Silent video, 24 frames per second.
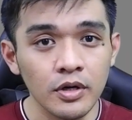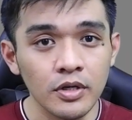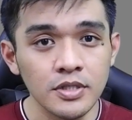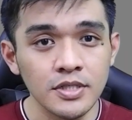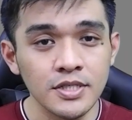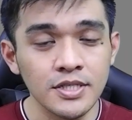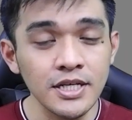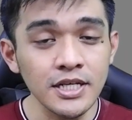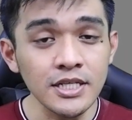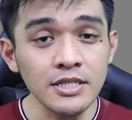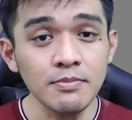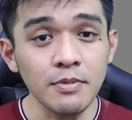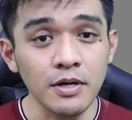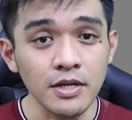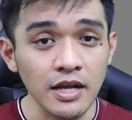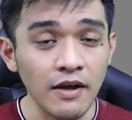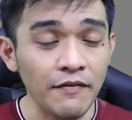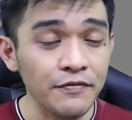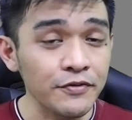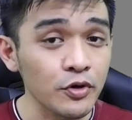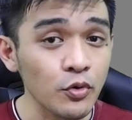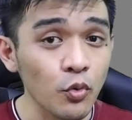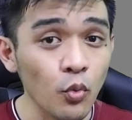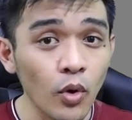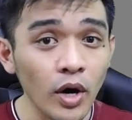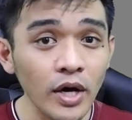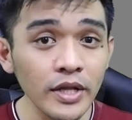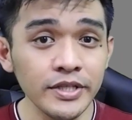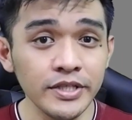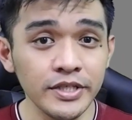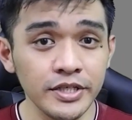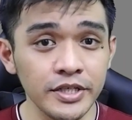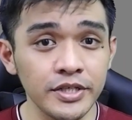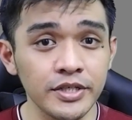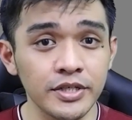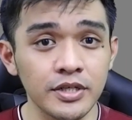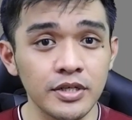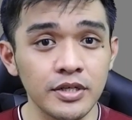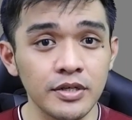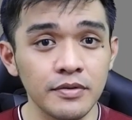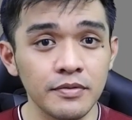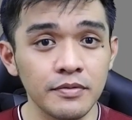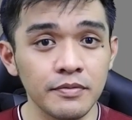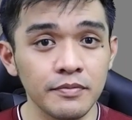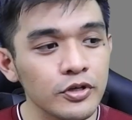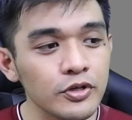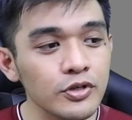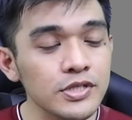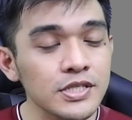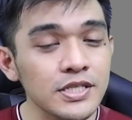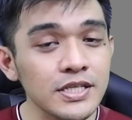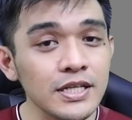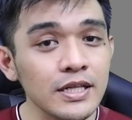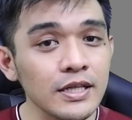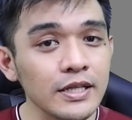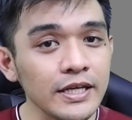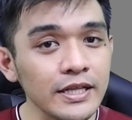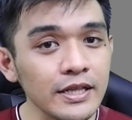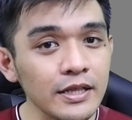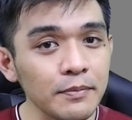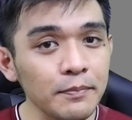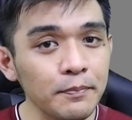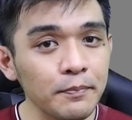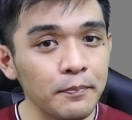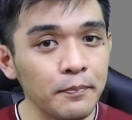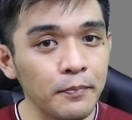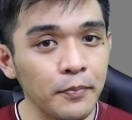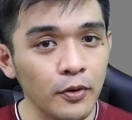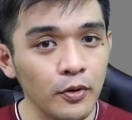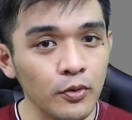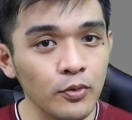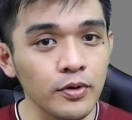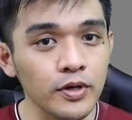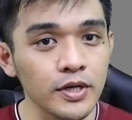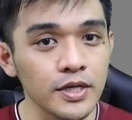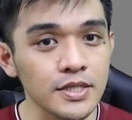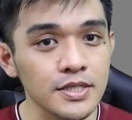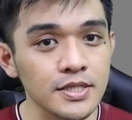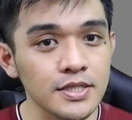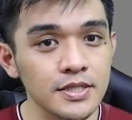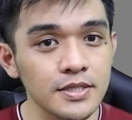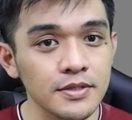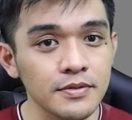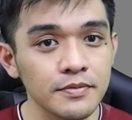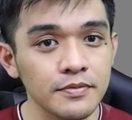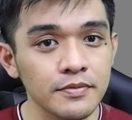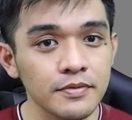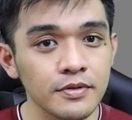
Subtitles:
6 months, after 1 year, you'll see little progress.